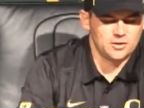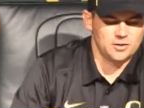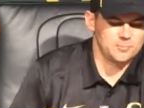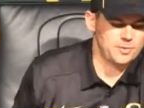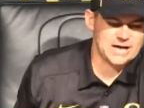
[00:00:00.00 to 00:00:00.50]

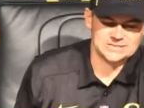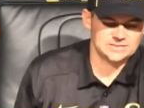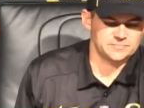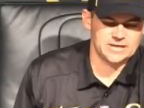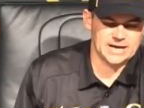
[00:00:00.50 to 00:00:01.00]

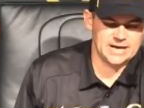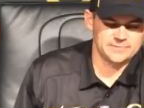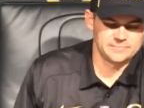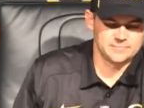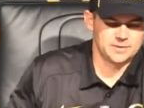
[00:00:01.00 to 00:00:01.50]
positive
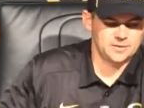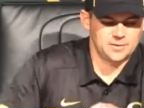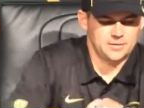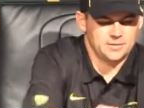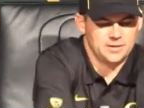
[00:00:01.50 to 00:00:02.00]
guy.
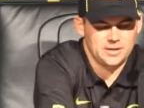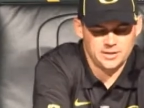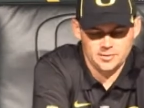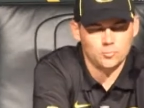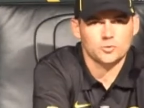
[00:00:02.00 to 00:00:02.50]

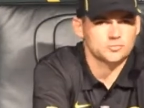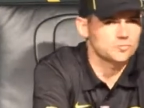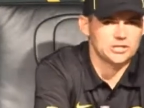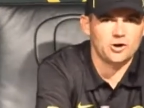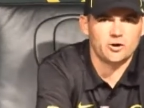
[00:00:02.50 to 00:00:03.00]
And works
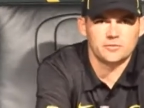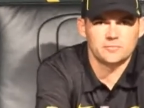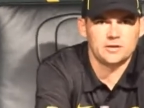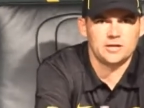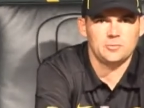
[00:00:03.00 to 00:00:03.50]
really hard,
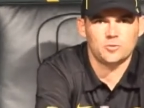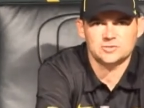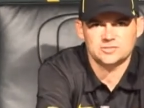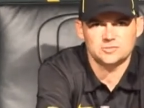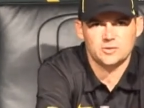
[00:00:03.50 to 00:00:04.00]
and he
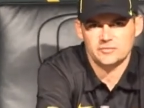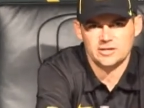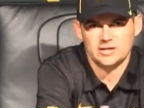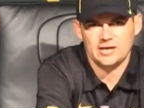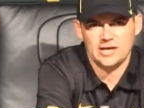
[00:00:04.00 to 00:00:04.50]
wants to do
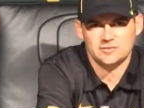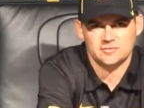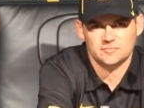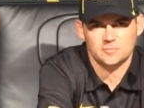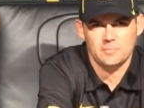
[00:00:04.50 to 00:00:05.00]
everything he can
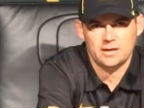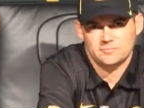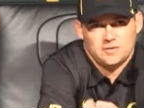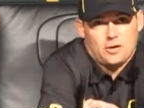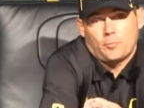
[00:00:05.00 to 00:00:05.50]

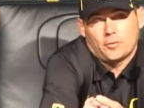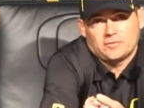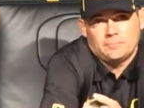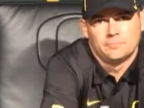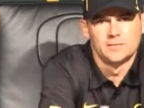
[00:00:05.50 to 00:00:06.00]
to help our
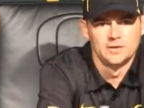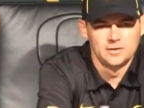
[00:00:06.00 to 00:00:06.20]
team.